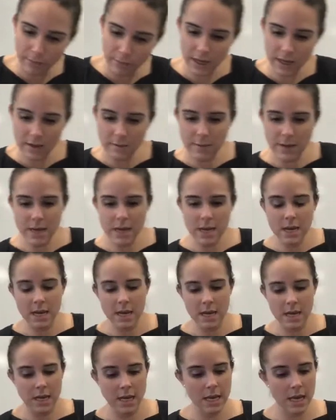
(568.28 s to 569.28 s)
baby
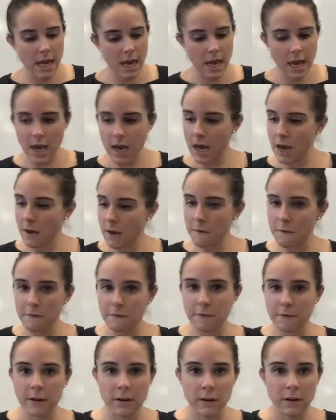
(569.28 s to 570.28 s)
calf
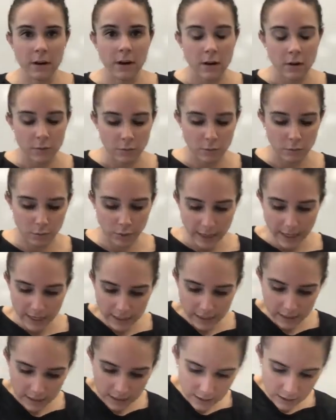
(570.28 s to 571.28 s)

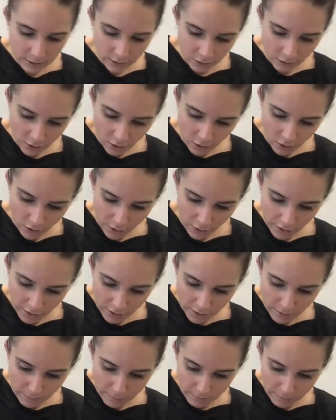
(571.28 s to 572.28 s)
reindeer on
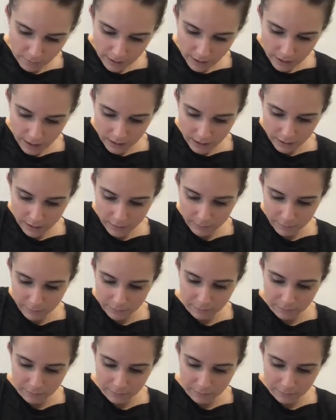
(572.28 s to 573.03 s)
the bottom.